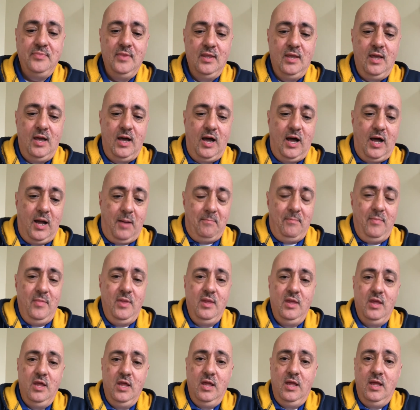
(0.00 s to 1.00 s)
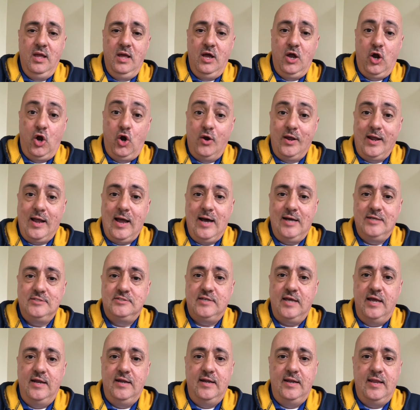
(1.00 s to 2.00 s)
Heard a guy
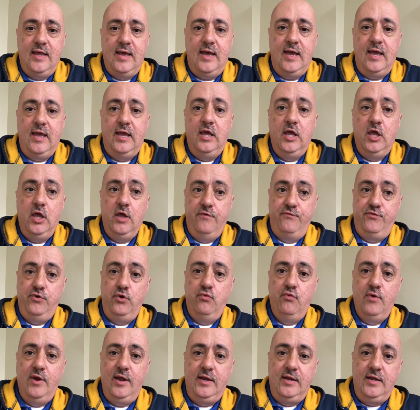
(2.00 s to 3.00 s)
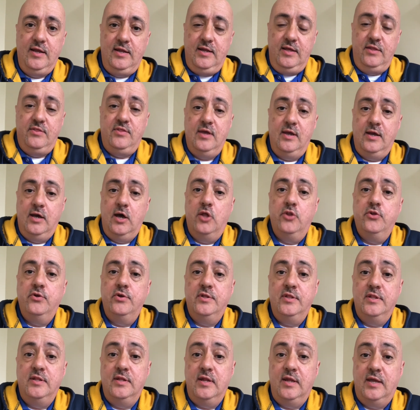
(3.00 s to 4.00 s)
say today, if you read anything other
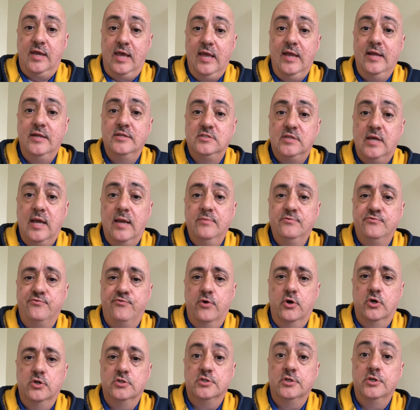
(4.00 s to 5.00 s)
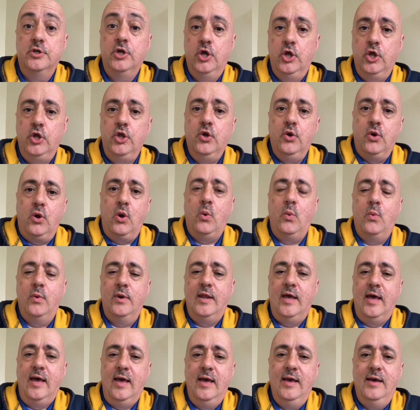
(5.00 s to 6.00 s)
than the King James Version, you're going to
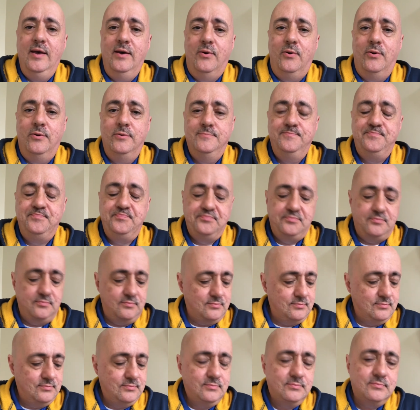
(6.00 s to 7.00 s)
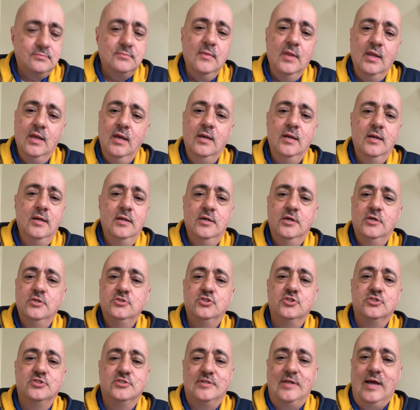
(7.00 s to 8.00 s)
hell.
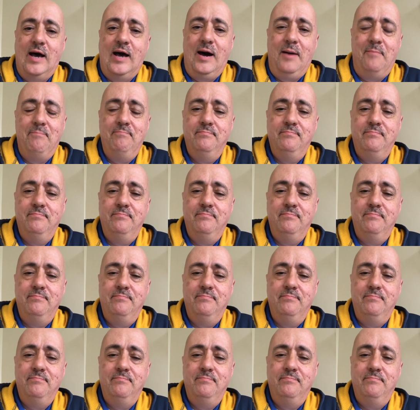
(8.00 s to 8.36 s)
Just stop.